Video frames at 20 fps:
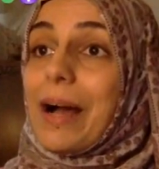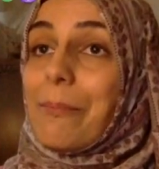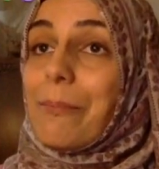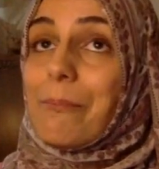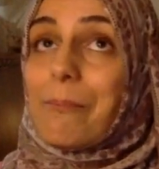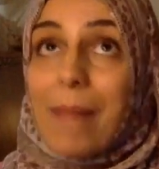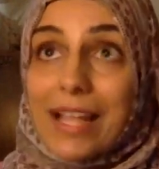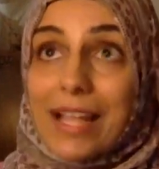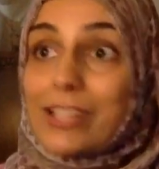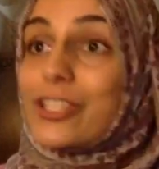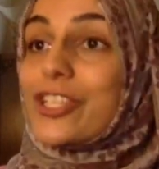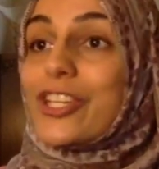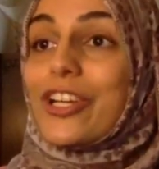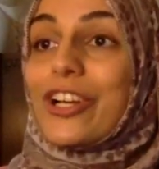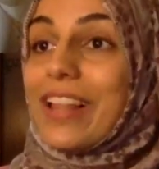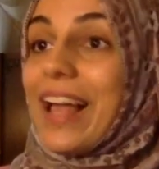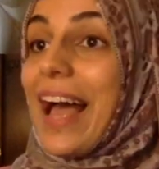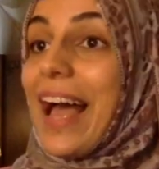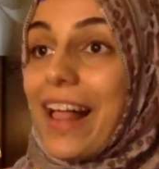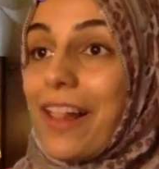
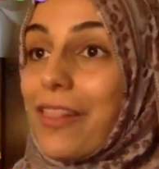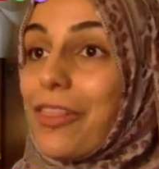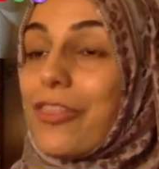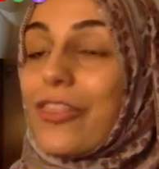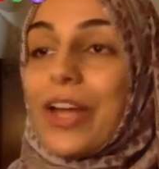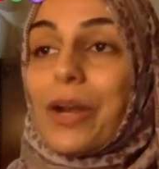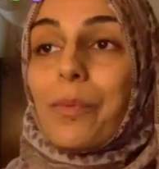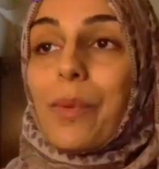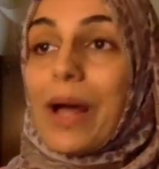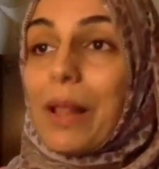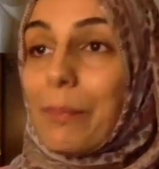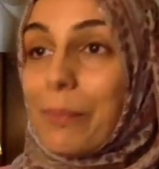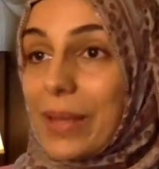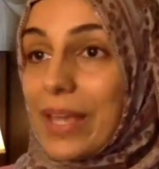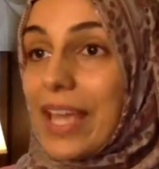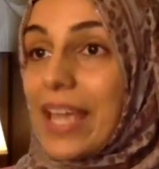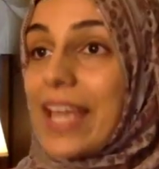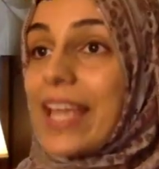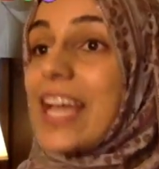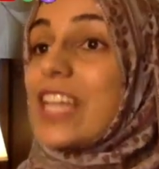mental health and
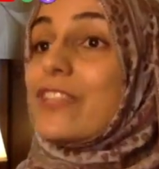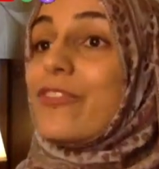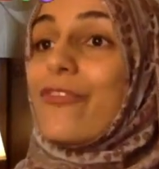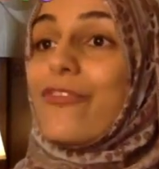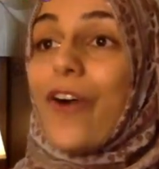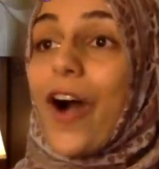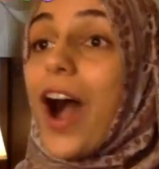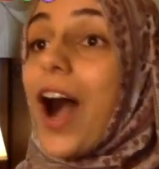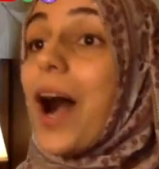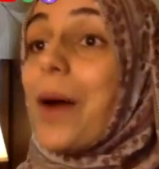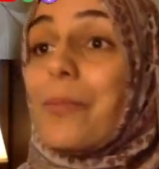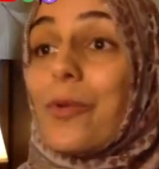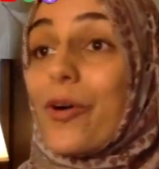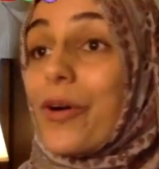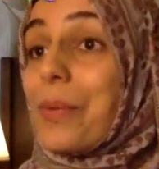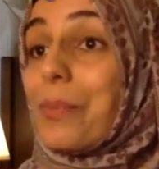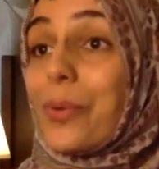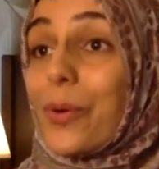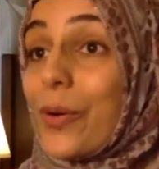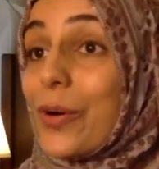well-being is far
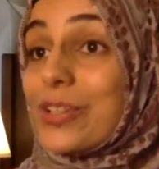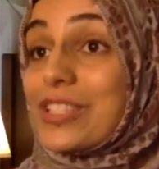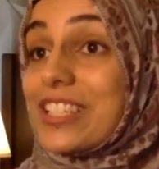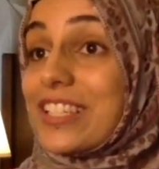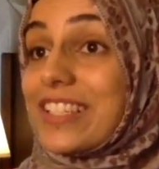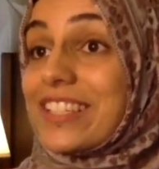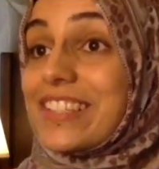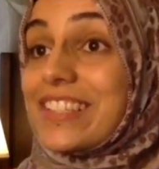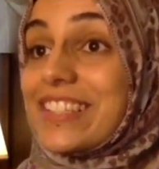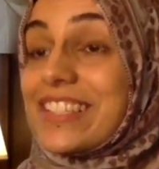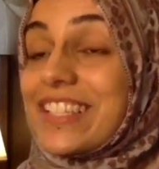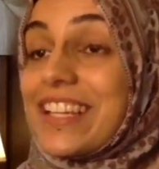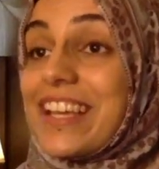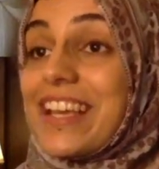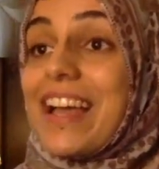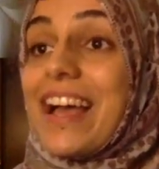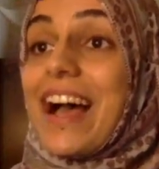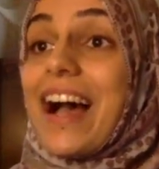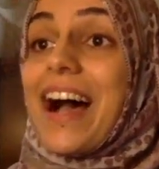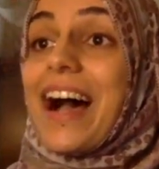more important
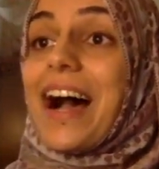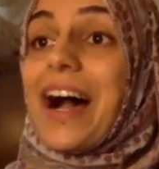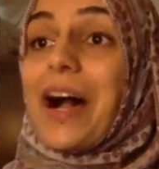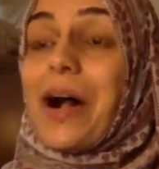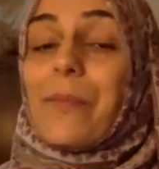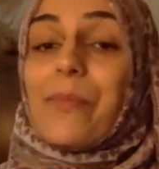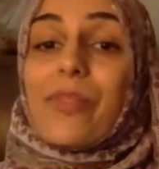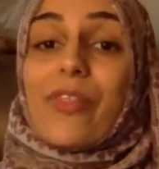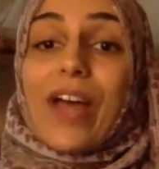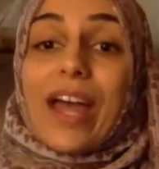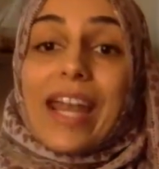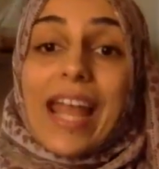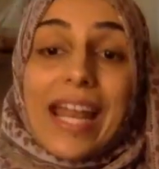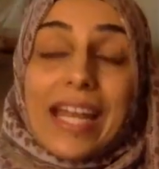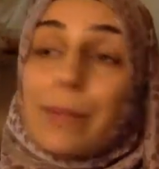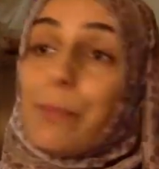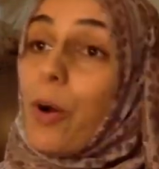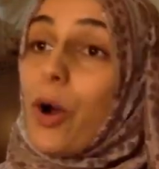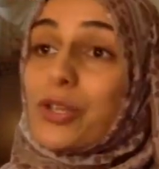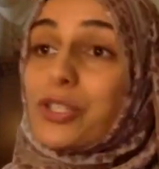than
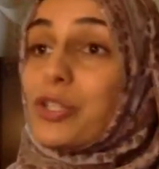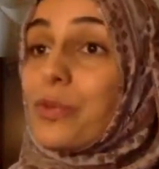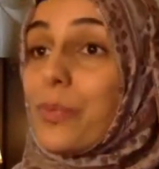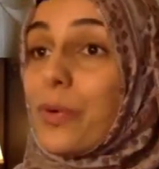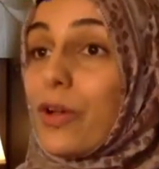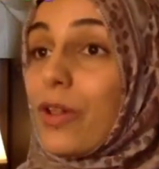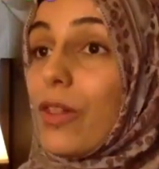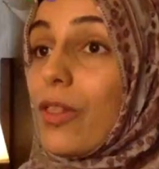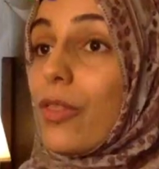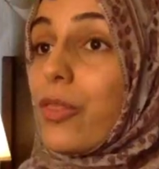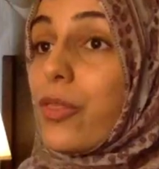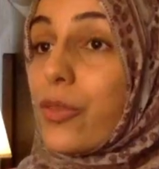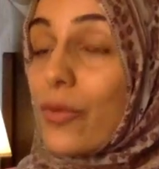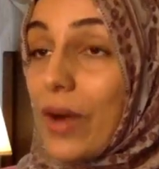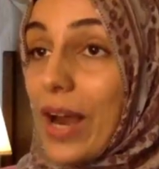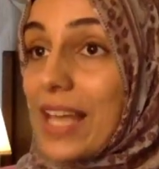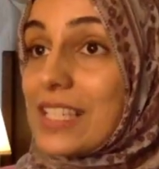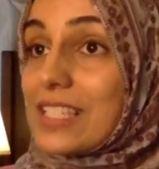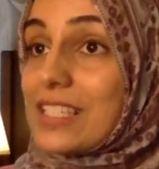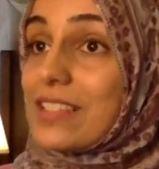any possible
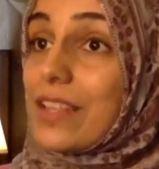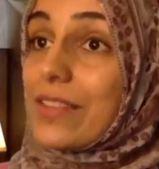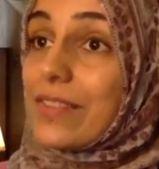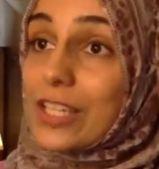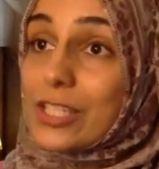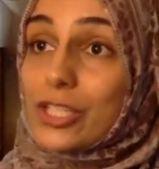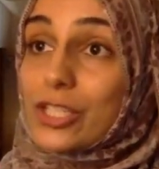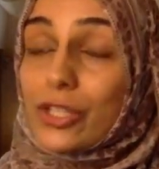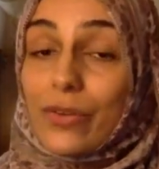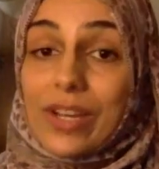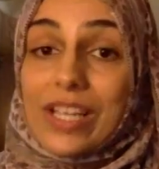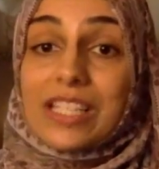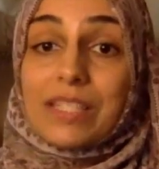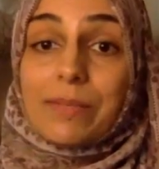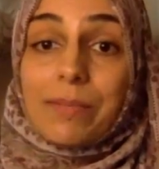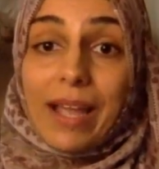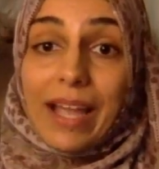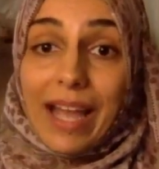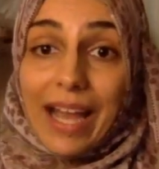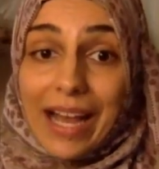threat that these
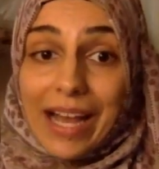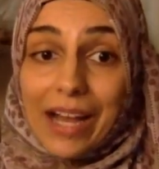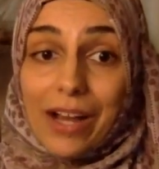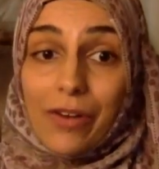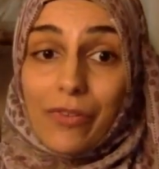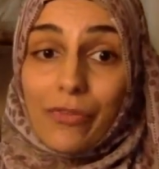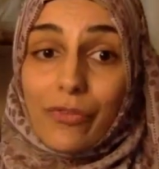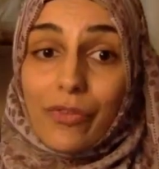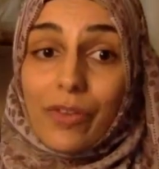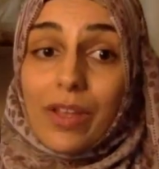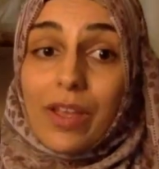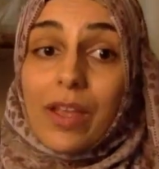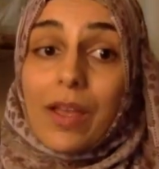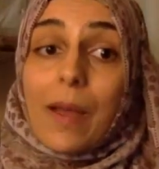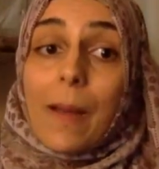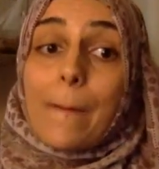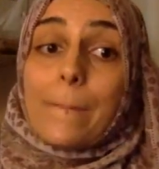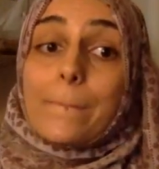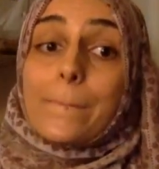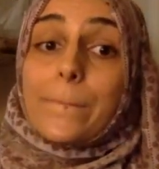screens might have.
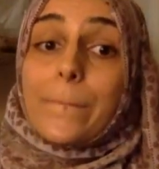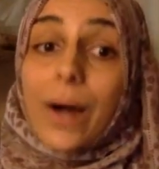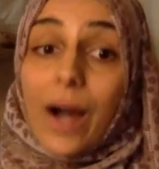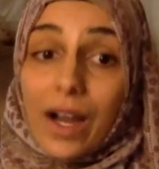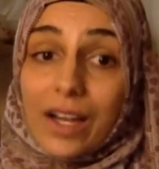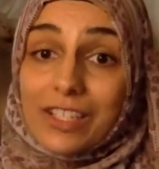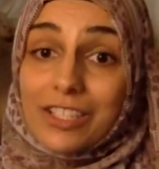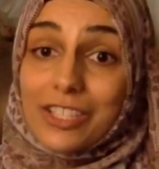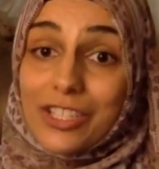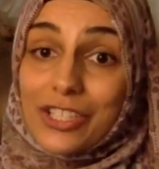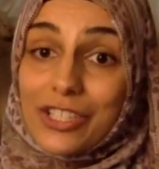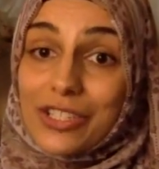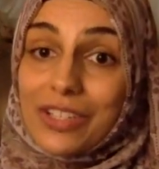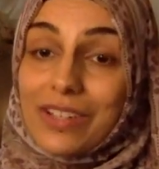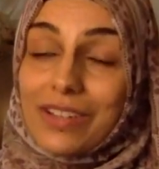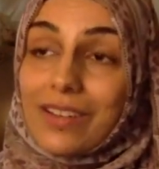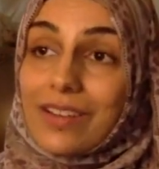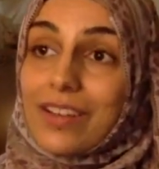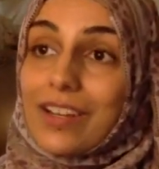But